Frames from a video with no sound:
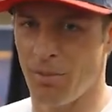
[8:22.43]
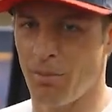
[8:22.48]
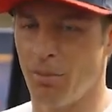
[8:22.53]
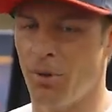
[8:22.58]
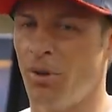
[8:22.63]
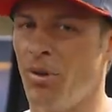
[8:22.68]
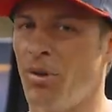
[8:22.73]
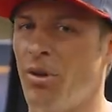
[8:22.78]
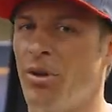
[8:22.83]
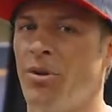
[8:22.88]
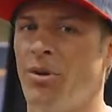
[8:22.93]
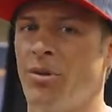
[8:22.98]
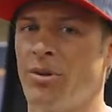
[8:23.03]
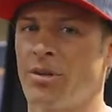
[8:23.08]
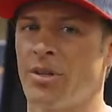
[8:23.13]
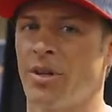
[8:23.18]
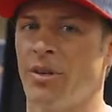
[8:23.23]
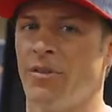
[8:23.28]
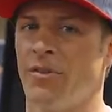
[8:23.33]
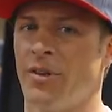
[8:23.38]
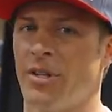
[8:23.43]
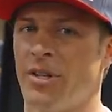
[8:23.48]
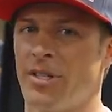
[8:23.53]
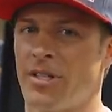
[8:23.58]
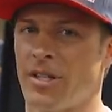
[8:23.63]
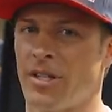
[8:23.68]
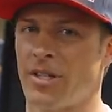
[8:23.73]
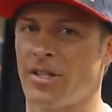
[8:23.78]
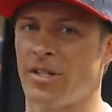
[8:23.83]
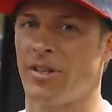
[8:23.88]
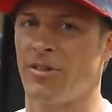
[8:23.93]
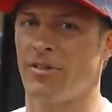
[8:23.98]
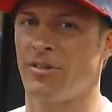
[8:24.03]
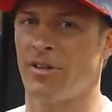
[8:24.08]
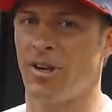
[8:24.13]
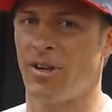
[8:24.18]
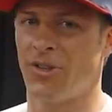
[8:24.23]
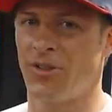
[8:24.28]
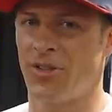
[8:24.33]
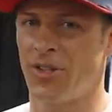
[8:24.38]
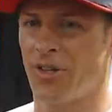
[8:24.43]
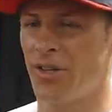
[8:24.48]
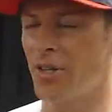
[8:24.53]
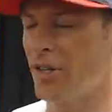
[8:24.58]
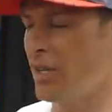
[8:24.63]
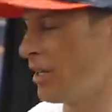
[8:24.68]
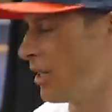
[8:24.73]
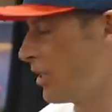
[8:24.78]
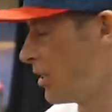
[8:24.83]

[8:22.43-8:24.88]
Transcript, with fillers: Blow the doors off any 600 out there.